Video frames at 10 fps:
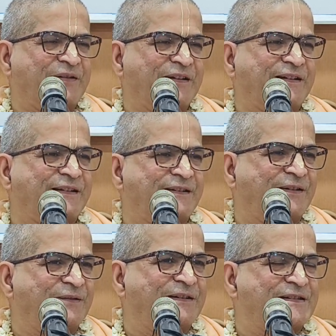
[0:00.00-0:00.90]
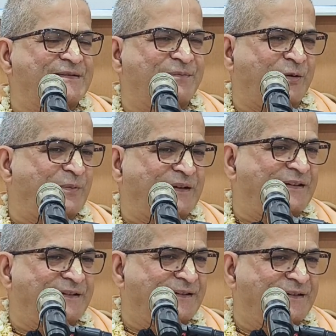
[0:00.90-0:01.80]
Gita, third verse, Prabhupada,
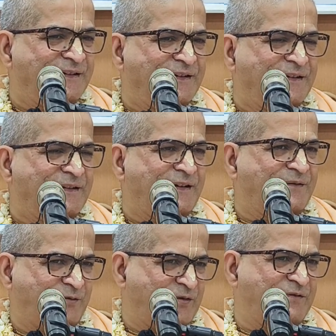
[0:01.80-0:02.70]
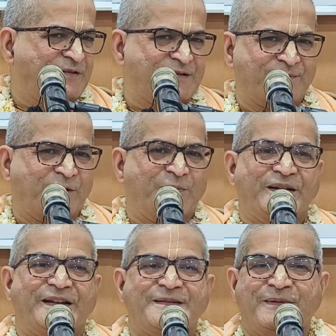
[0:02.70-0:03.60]
or fourth verse,
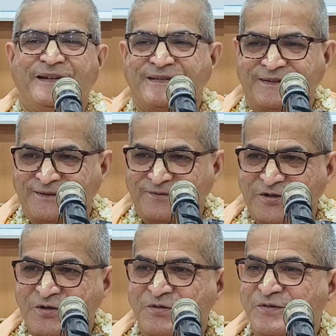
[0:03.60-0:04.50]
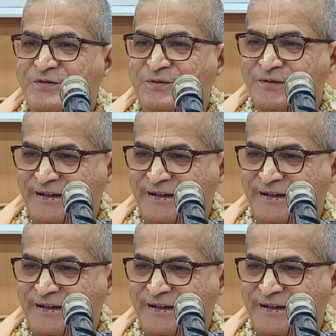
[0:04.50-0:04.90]
Prabhupada explains, you know, Vishnustu